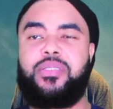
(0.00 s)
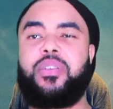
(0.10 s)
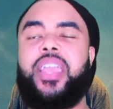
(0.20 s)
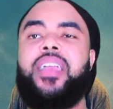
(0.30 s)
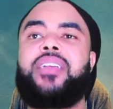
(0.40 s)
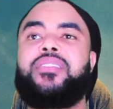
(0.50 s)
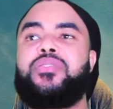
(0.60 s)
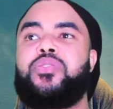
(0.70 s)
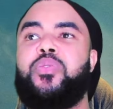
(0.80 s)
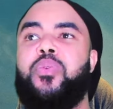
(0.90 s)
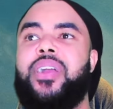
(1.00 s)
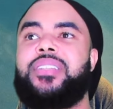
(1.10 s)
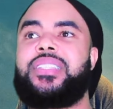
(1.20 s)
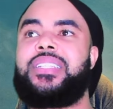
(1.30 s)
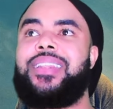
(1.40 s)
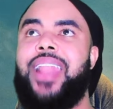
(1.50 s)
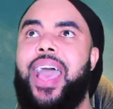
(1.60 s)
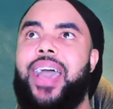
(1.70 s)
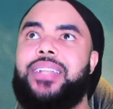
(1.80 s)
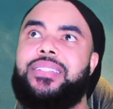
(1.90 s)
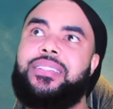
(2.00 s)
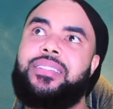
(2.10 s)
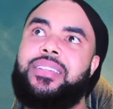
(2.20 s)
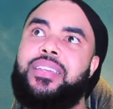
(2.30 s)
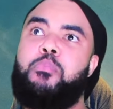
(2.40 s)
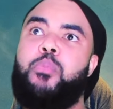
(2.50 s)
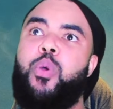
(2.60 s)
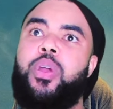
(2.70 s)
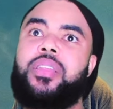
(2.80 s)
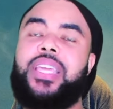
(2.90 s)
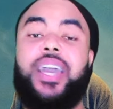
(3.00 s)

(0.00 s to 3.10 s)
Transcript: or characters who are just not morally